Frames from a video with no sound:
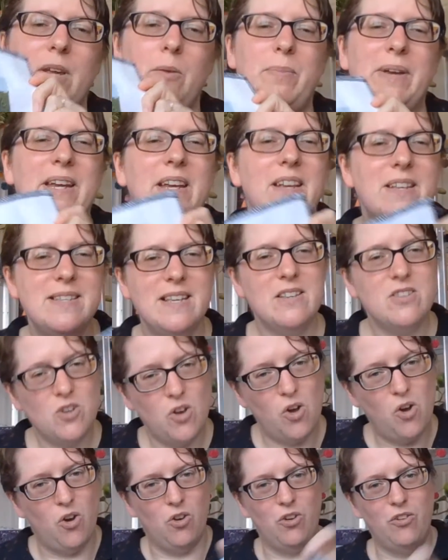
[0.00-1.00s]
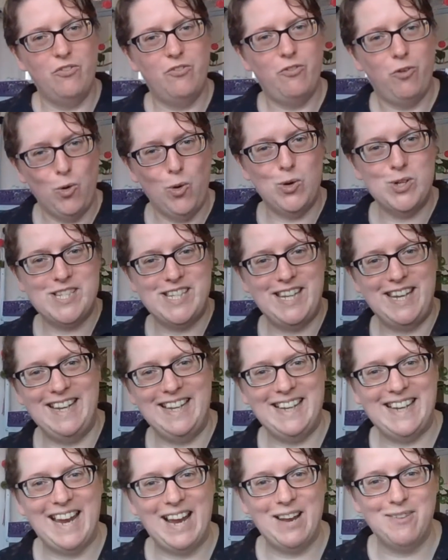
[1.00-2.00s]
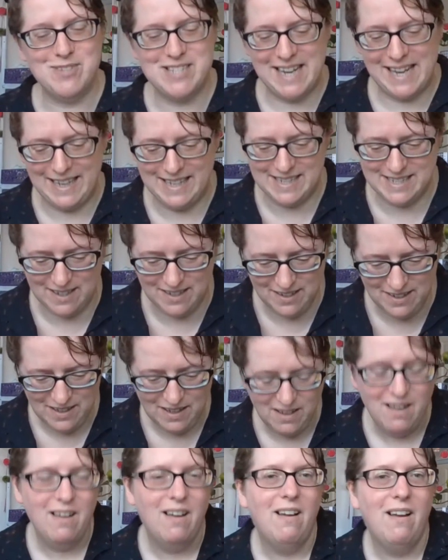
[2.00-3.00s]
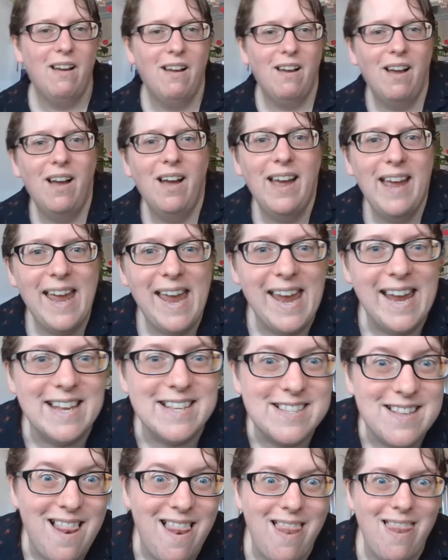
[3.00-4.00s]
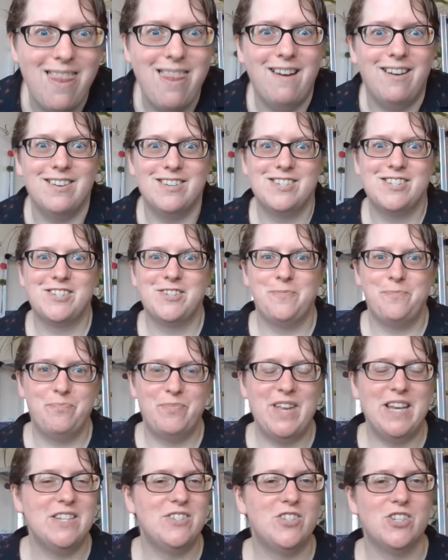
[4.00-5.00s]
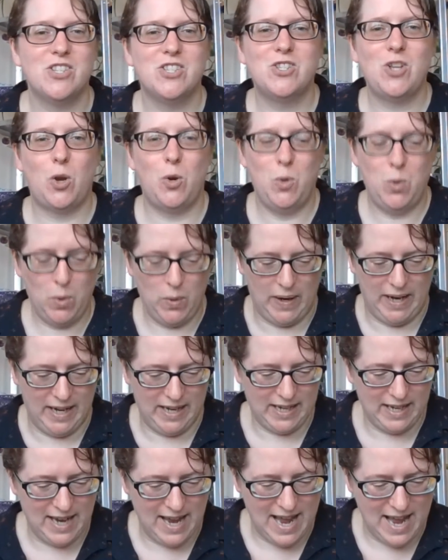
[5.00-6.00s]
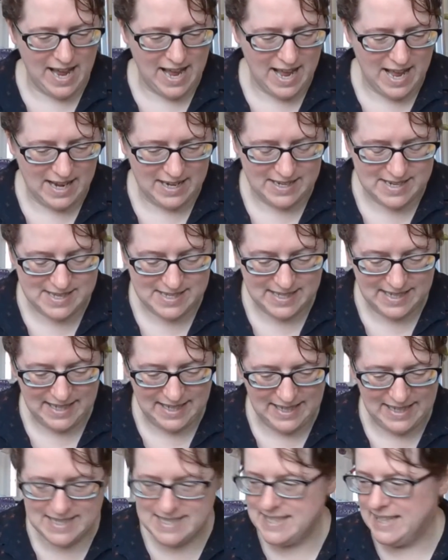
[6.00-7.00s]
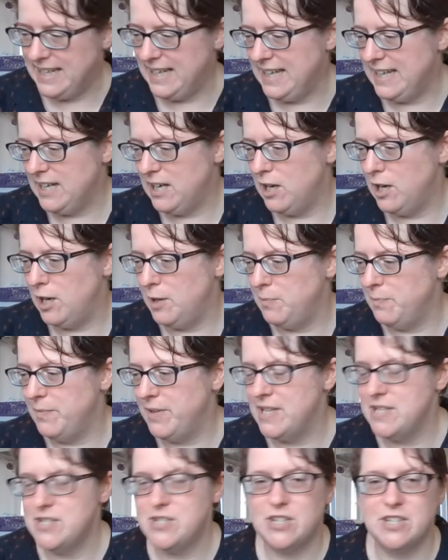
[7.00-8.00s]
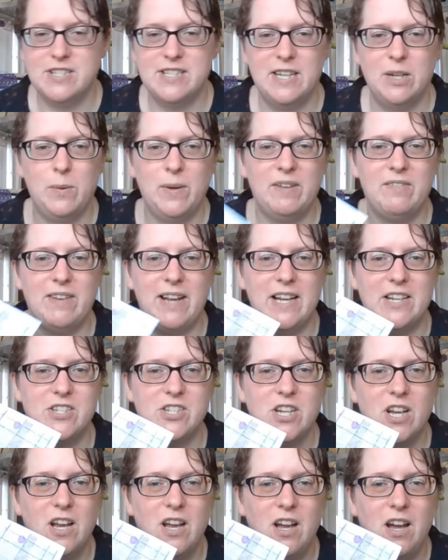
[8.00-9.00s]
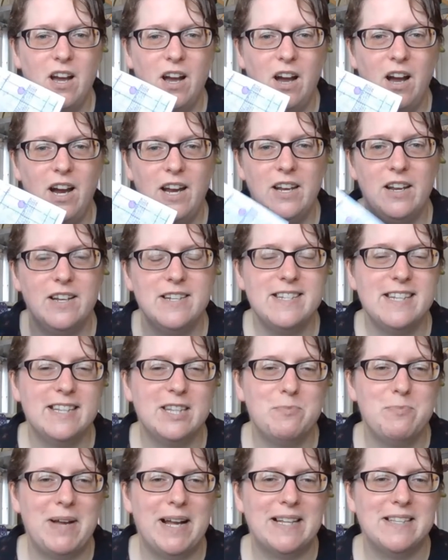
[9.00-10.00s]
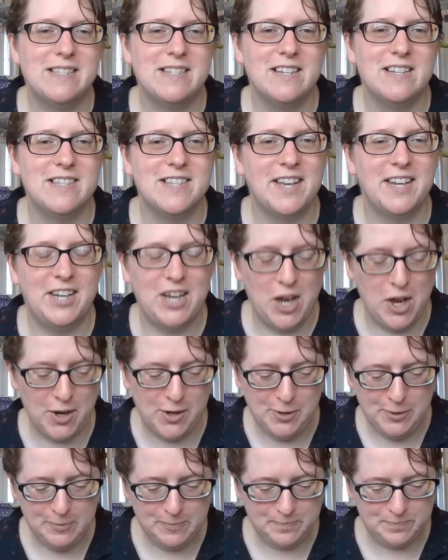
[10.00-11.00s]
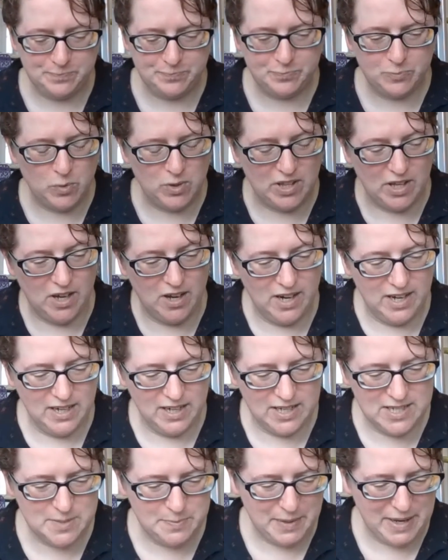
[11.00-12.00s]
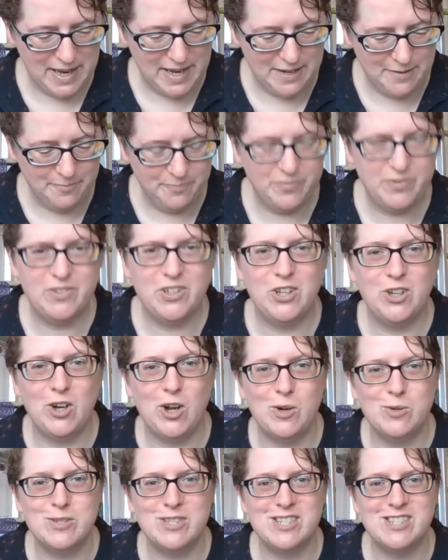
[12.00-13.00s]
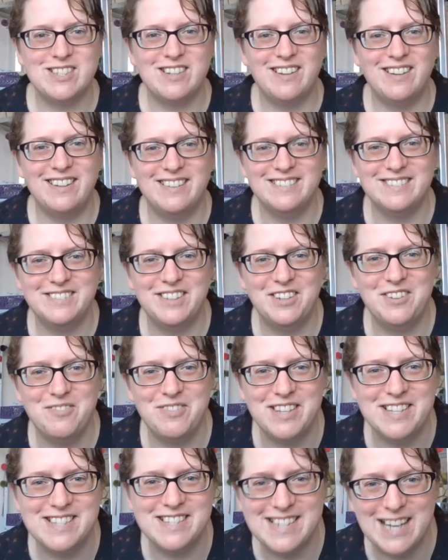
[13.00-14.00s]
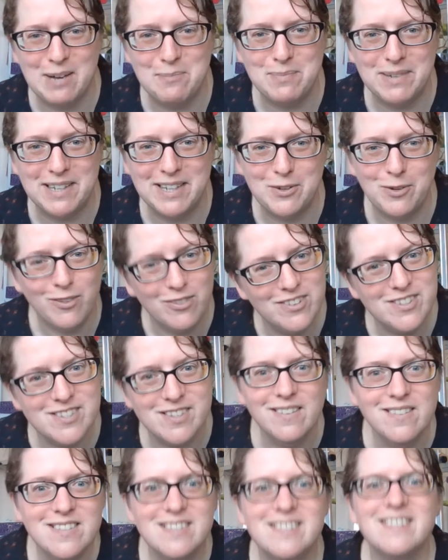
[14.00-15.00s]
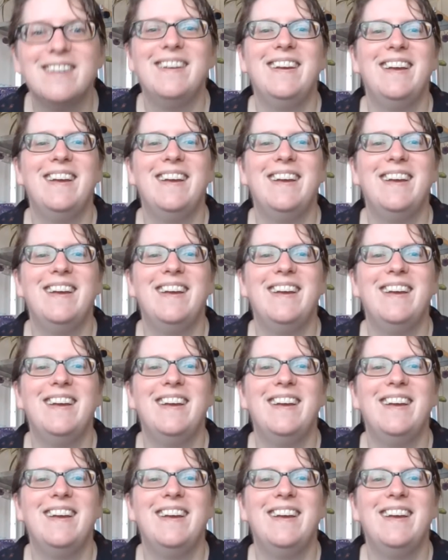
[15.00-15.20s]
Because it's on 14 count Ada, it's lush. It's just so quick and easy. I'm, as you can see, quick flash, highlighting the pattern as I go with a highlighter pen, good old style, none of this tablet nonsense.